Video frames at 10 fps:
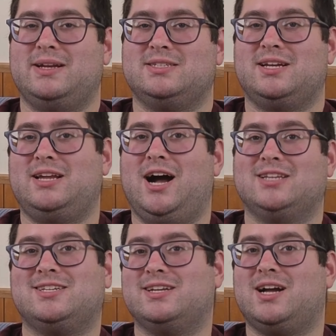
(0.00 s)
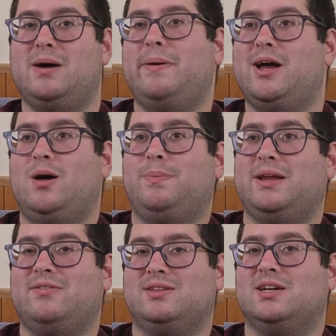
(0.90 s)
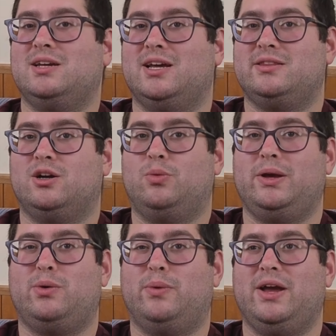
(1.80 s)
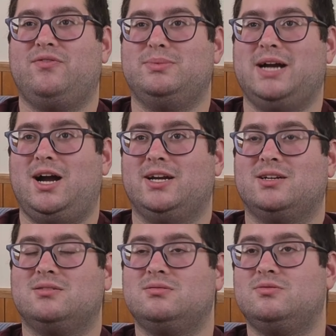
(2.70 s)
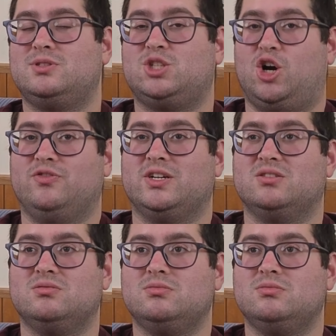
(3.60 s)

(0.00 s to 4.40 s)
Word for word: has said God's going to come help and everything, yet they're a week away from dying, starving.